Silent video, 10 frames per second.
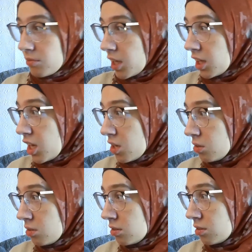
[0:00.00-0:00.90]

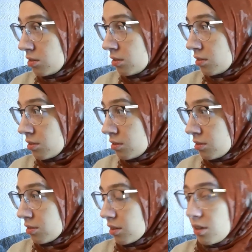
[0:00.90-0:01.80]
Hello?
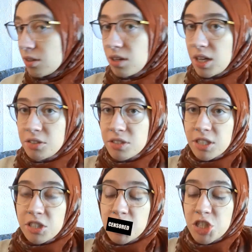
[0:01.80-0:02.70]
Oh god, you
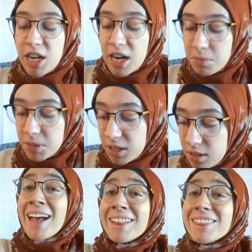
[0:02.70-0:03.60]
scared the shit out of me.
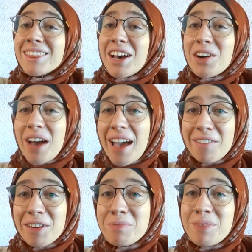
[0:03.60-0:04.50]
Hello
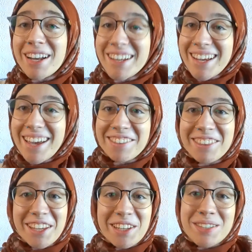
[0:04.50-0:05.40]
everybody, and
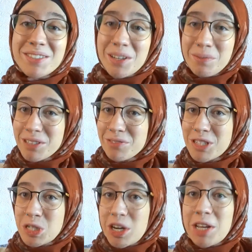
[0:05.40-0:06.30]
thank you so much for
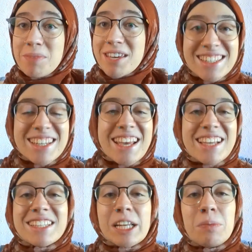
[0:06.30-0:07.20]
joining me. Today
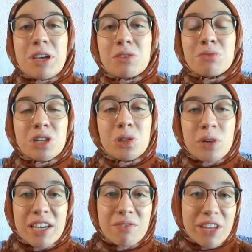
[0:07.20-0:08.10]
is going to be a real
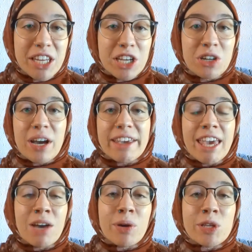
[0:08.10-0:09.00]
quick video. I
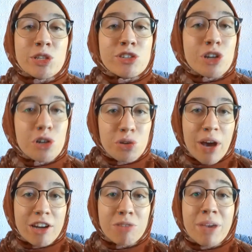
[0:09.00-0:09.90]
can't wait to show you
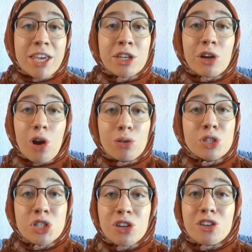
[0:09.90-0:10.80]
how to make your own
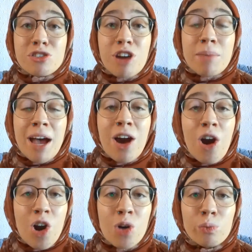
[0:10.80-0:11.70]
sugar scrub at
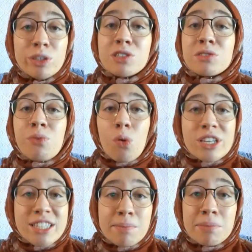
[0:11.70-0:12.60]
home with just 4
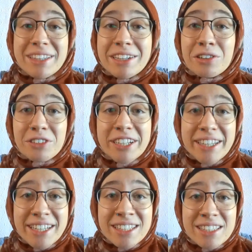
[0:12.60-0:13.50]
simple
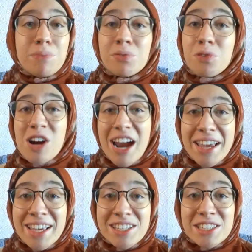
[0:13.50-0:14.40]
ingredients. Before I
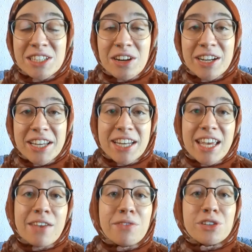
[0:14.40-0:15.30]
get started,
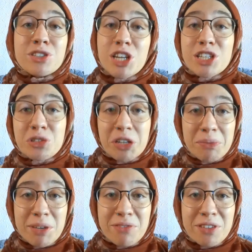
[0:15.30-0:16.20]
if you're just joining
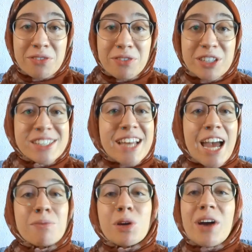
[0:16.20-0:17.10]
me for the first
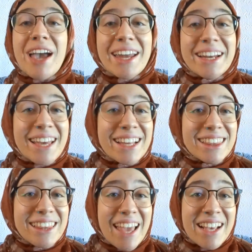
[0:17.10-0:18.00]
time, go ahead and hit
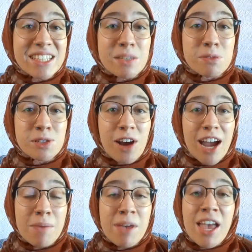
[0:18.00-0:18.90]
like,
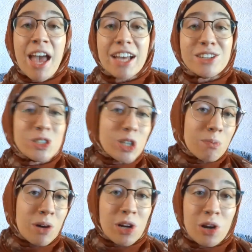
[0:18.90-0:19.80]
subscribe, and jump
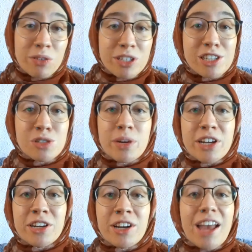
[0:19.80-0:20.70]
on over to
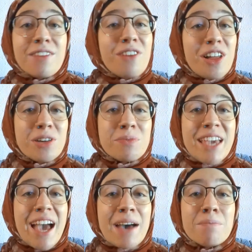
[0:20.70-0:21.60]
Twitter and follow me
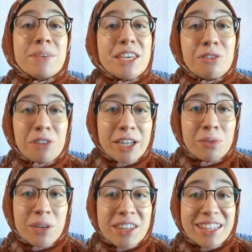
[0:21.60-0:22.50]
at
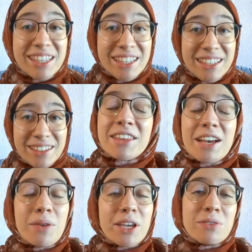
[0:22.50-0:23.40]
begreenwithe.
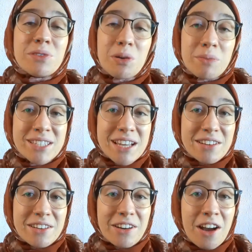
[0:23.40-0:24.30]
That way you don't miss out
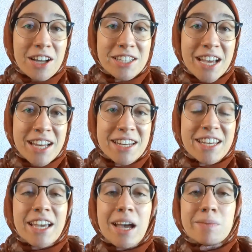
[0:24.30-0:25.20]
on our content.
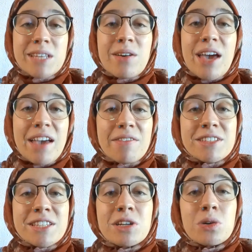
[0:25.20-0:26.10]
It comes out every
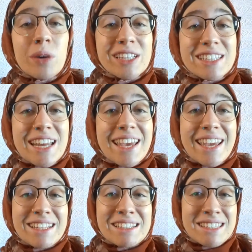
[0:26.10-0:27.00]
single Wednesday
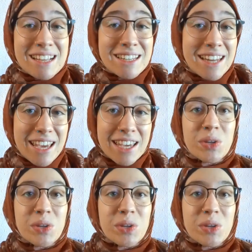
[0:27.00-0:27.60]
and Sunday.